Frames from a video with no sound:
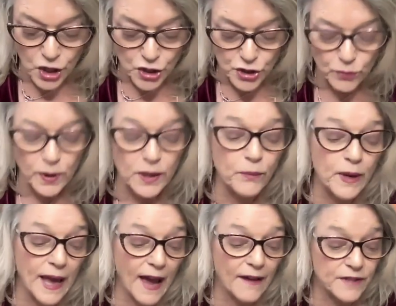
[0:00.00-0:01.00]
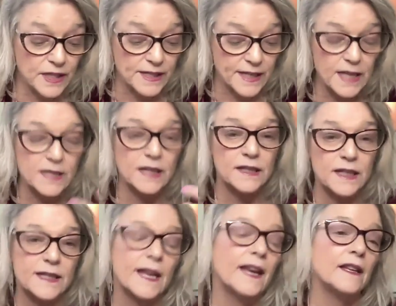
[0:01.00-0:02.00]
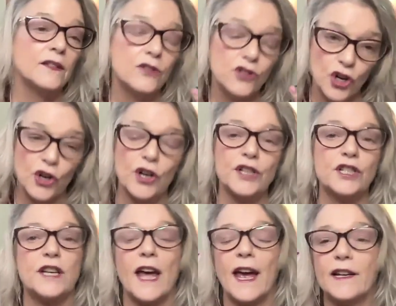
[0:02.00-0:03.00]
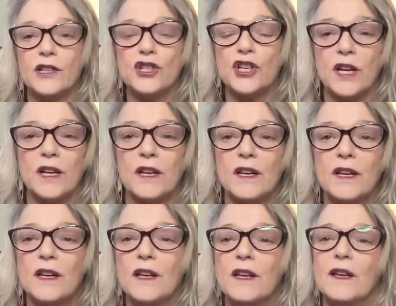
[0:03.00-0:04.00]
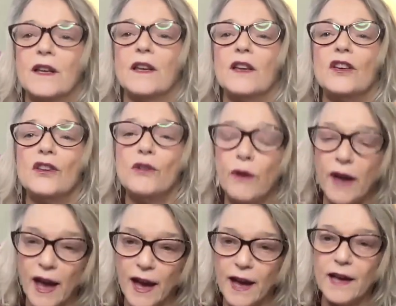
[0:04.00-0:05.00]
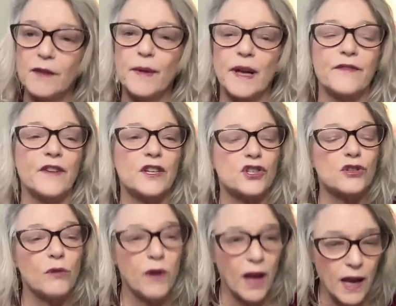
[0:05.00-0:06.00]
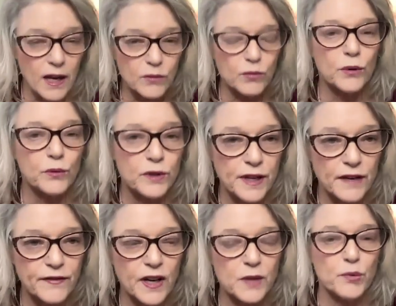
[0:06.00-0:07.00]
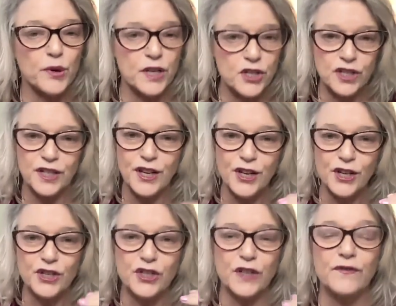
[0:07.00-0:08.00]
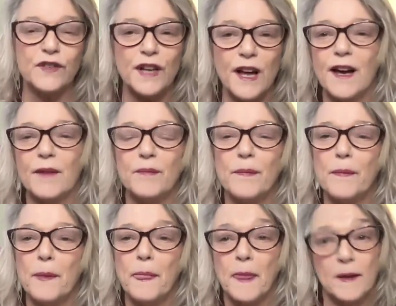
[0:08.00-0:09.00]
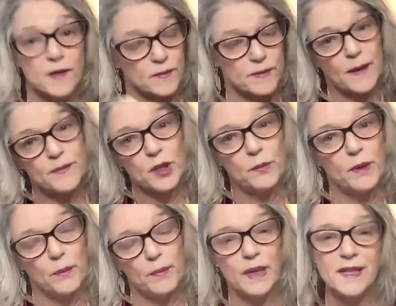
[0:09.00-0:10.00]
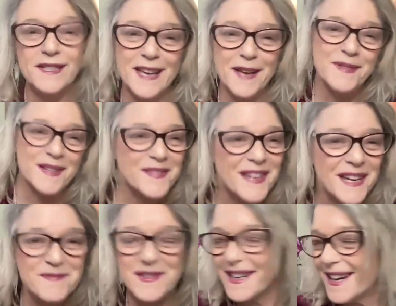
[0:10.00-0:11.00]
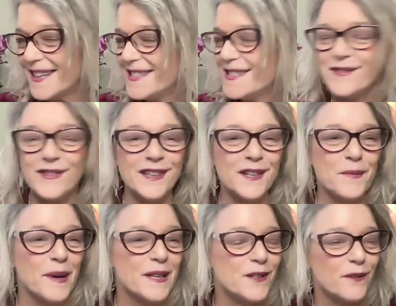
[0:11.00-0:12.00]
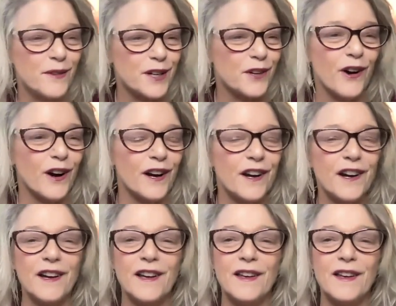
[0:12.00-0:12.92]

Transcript: So when we have these days like today, charged energy, you can manifest, you can work with that vibration, shift it up. Sometimes it'll be a big step, sometimes not. It just really depends on where you are.